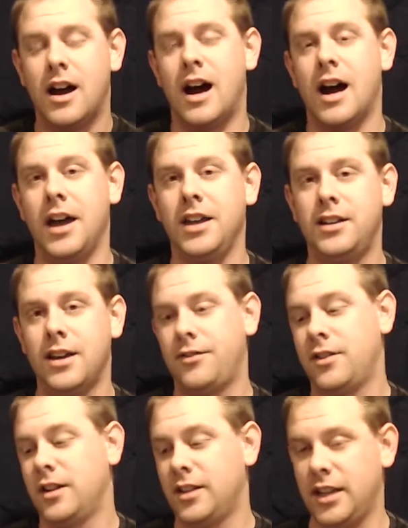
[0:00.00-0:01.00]
I
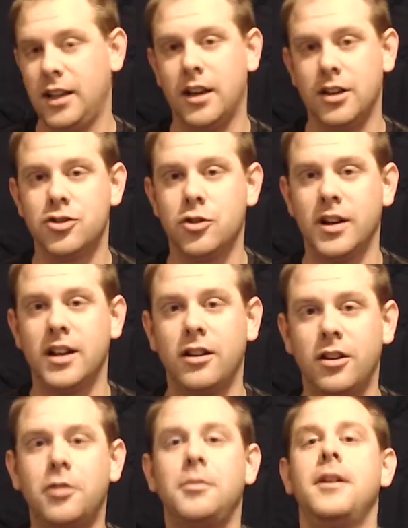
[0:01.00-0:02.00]
definitely enjoy it a
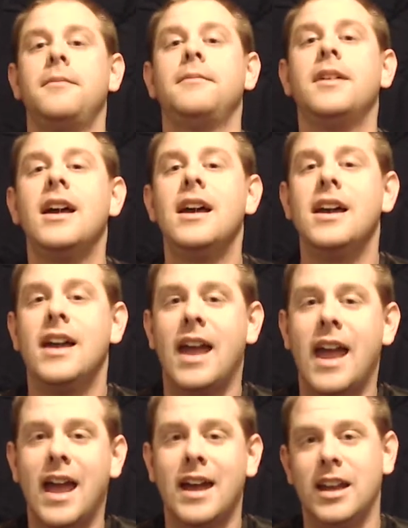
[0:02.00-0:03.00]
little bit.
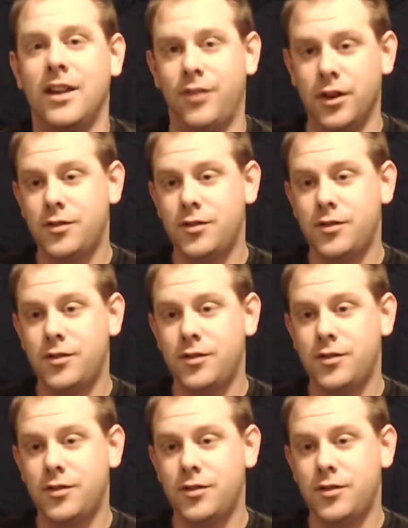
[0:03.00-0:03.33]
And if you've